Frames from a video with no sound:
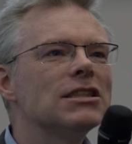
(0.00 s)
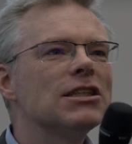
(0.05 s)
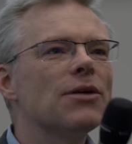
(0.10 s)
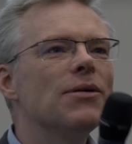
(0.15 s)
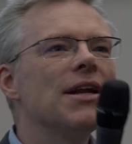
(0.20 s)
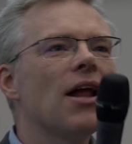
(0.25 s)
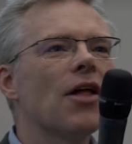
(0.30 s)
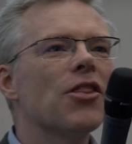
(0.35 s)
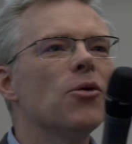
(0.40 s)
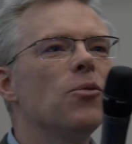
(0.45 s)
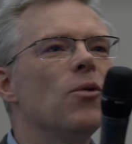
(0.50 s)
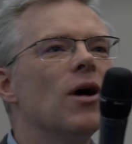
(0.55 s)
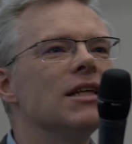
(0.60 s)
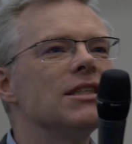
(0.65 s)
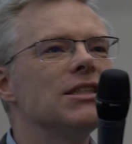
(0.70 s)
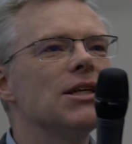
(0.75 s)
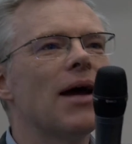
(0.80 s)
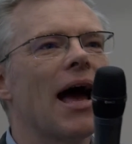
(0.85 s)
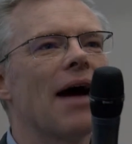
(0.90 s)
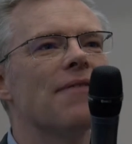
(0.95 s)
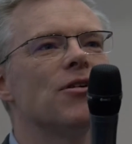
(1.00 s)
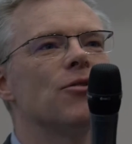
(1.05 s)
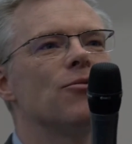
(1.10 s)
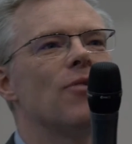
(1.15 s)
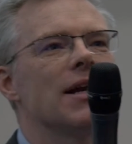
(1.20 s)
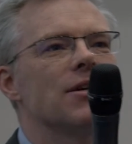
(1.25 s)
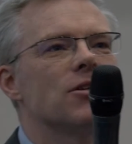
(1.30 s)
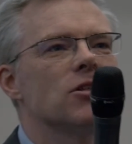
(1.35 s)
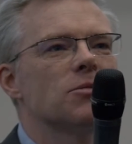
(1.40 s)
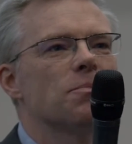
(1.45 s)
So in other words, you have
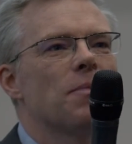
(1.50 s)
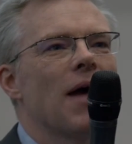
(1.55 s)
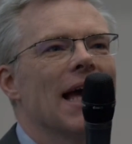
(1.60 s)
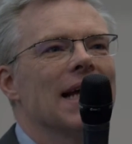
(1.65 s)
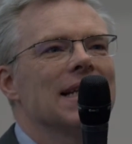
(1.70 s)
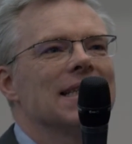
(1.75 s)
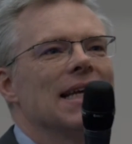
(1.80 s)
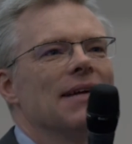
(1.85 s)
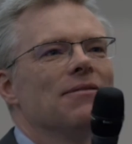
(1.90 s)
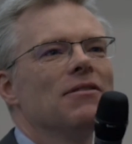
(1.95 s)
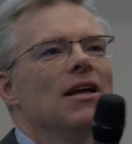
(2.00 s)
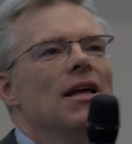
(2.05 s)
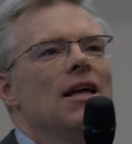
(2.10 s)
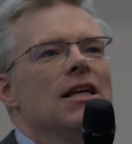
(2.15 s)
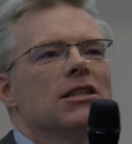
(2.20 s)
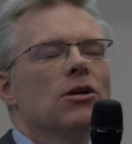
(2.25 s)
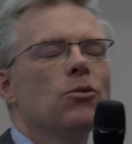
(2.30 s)
a retrospective.